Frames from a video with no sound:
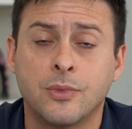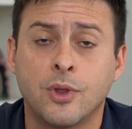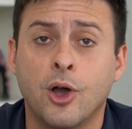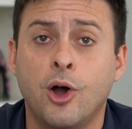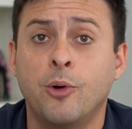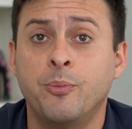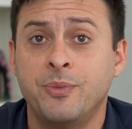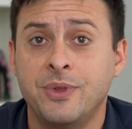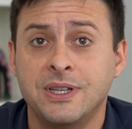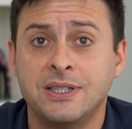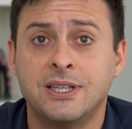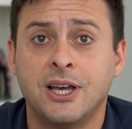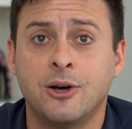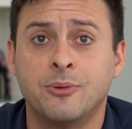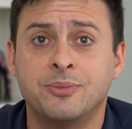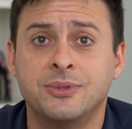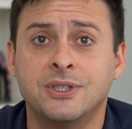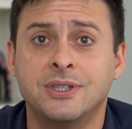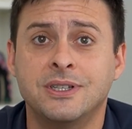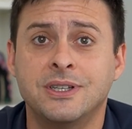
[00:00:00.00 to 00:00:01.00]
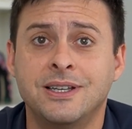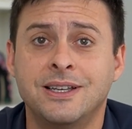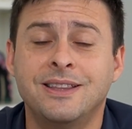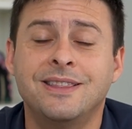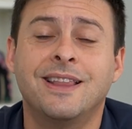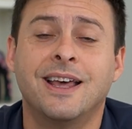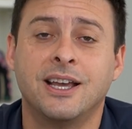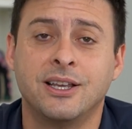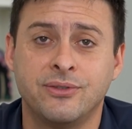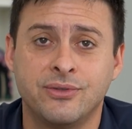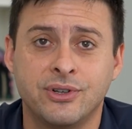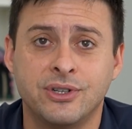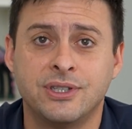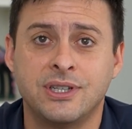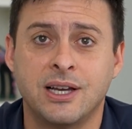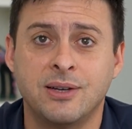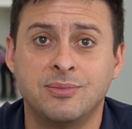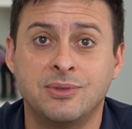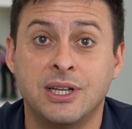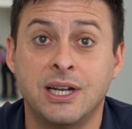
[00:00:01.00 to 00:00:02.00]
Hope this helps. Thanks for your
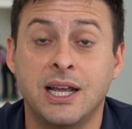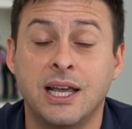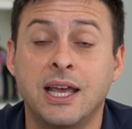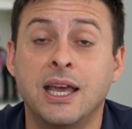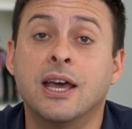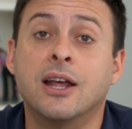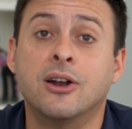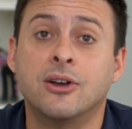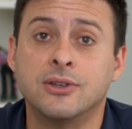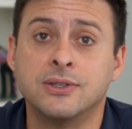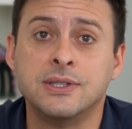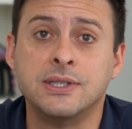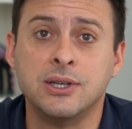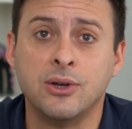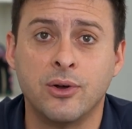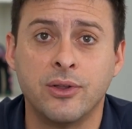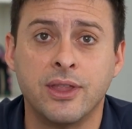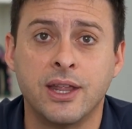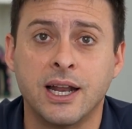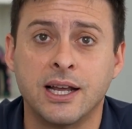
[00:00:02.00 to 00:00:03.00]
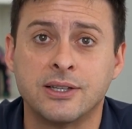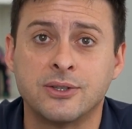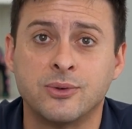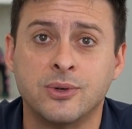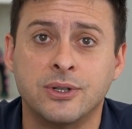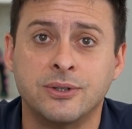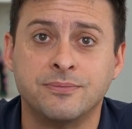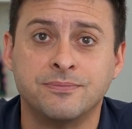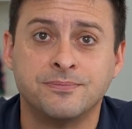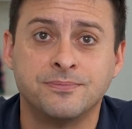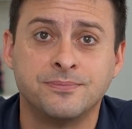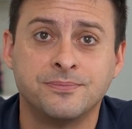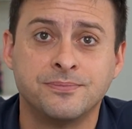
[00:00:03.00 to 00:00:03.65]
time today, and I'll see you on the next one.